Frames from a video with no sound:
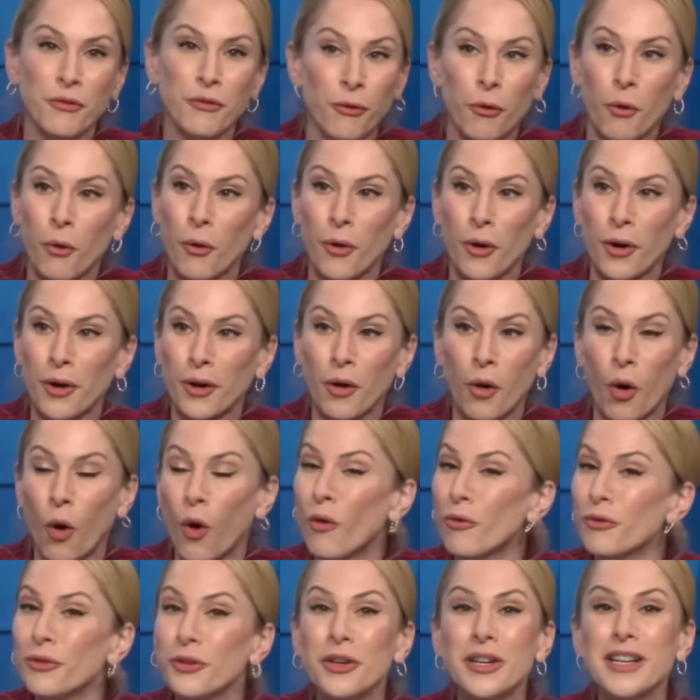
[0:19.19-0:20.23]
for
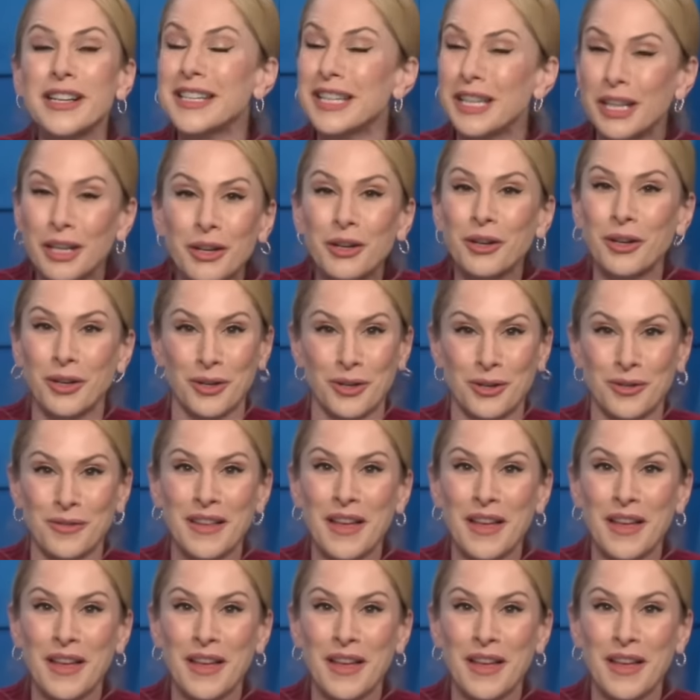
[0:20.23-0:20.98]
over a year